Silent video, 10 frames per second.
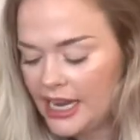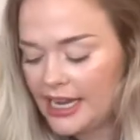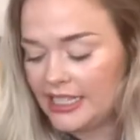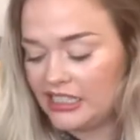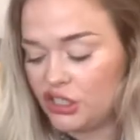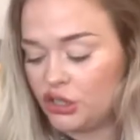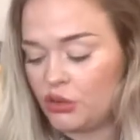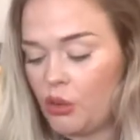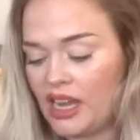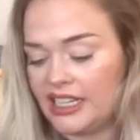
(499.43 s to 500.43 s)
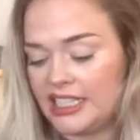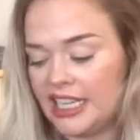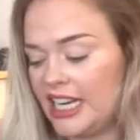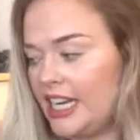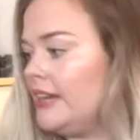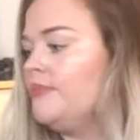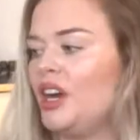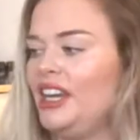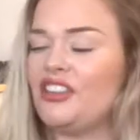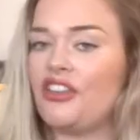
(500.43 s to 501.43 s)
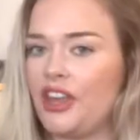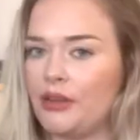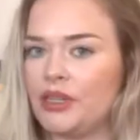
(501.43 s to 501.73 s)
It is good quality, quite thick